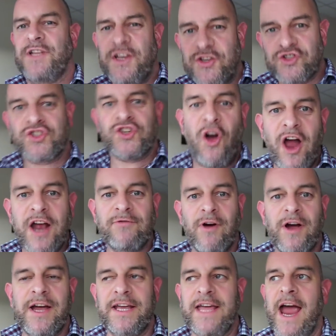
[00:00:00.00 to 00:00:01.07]
They sign
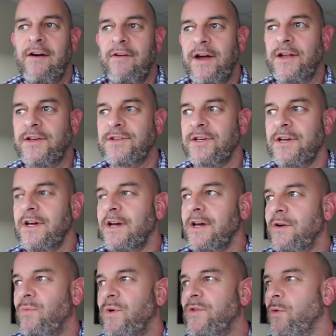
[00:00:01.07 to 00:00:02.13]
write a garage
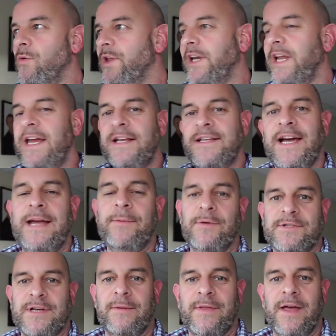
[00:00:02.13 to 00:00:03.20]
with all the league
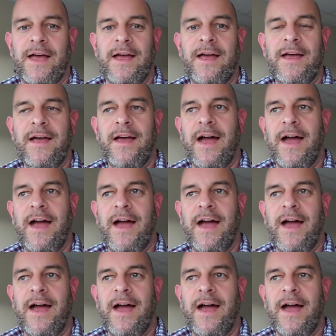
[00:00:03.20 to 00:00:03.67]
tables up there.